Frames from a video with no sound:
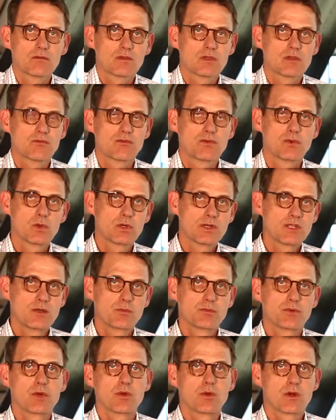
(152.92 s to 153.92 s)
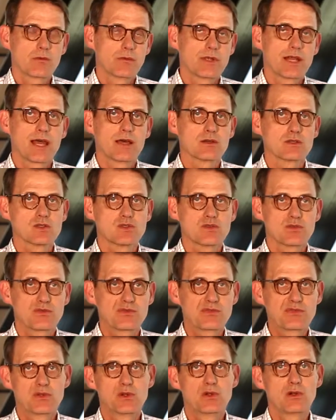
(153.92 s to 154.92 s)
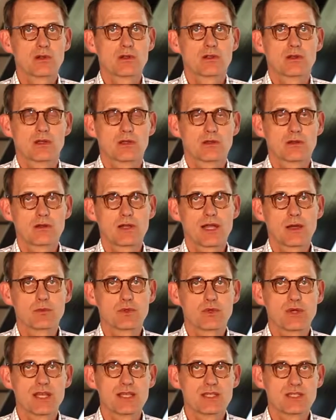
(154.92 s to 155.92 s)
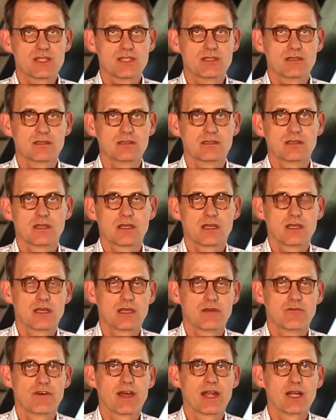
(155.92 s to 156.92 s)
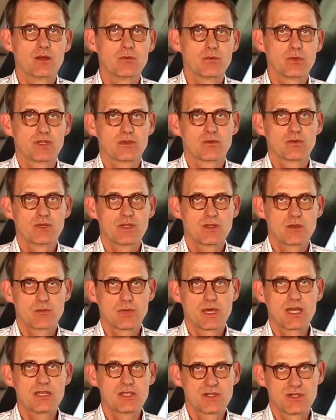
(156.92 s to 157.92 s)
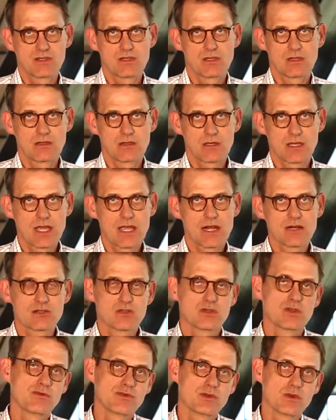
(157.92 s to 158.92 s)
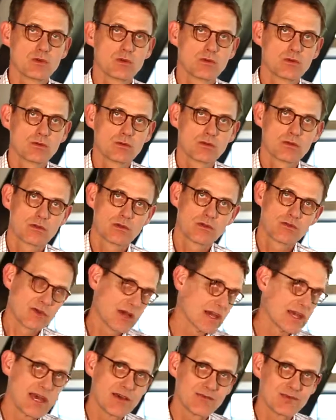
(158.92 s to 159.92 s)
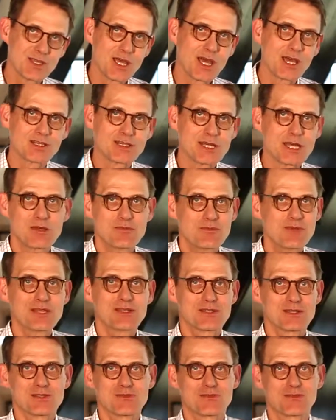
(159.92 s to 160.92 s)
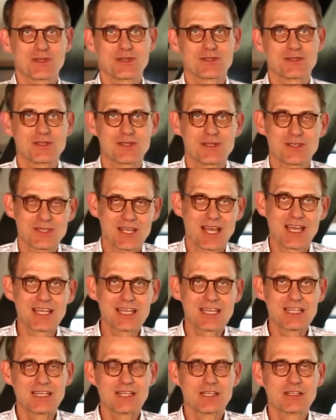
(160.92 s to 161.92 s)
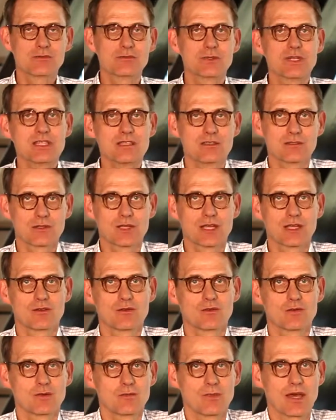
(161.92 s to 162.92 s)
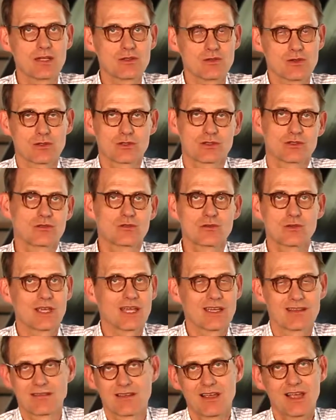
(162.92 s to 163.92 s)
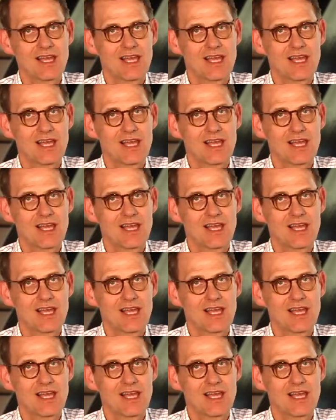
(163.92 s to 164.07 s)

The 4D program allows full collaboration environment with the patient and the care. So if I have diabetes, for instance, I can agree together with my doctor to get